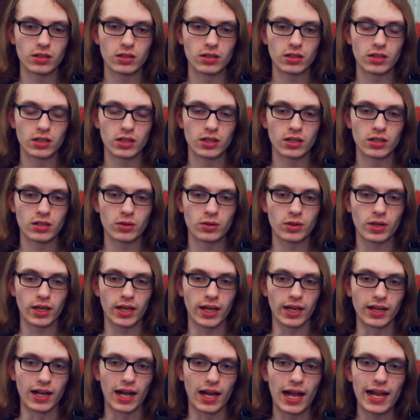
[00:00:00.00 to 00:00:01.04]

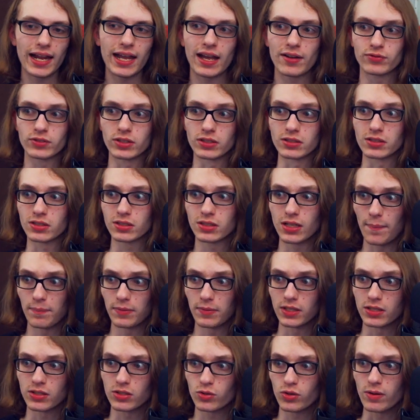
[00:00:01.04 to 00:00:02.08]
Okay, I have to stop
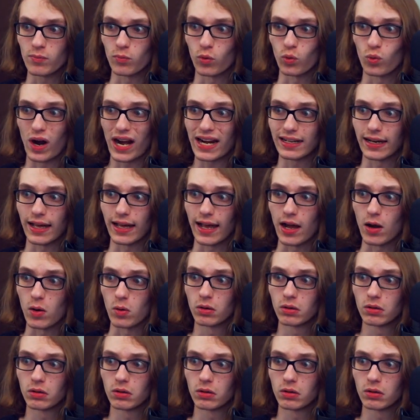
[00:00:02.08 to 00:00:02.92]
this stream right now.